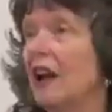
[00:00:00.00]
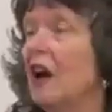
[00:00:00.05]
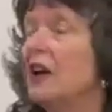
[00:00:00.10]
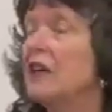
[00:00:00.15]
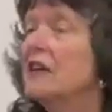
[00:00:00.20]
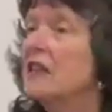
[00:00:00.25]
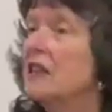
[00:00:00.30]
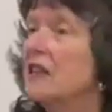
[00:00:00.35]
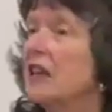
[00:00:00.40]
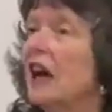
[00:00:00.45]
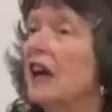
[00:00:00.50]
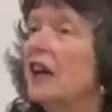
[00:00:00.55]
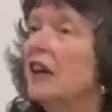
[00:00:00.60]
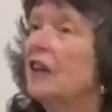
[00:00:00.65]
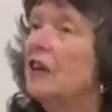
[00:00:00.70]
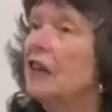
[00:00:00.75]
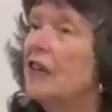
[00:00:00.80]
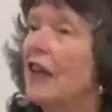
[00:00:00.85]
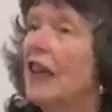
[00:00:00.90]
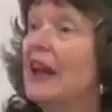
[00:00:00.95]
I
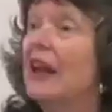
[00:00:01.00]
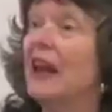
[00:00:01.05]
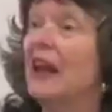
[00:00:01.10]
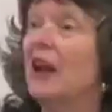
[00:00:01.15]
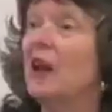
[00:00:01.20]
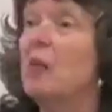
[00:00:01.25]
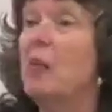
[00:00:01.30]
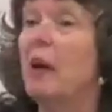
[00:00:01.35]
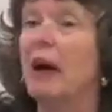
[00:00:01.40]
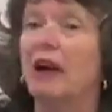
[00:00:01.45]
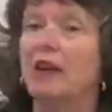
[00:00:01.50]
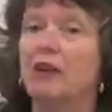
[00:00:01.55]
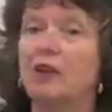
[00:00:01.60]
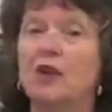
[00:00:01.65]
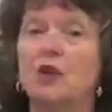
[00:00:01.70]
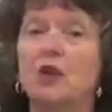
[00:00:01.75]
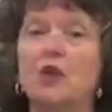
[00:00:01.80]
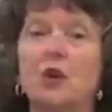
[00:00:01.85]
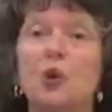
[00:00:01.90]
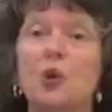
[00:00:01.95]
started thinking about
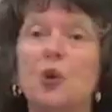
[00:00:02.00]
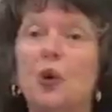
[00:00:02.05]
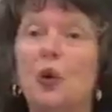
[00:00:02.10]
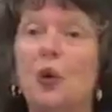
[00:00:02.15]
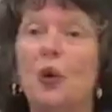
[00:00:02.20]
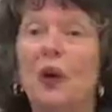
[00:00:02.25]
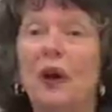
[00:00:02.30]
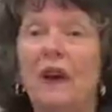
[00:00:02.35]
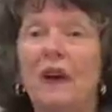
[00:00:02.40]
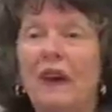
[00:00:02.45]
two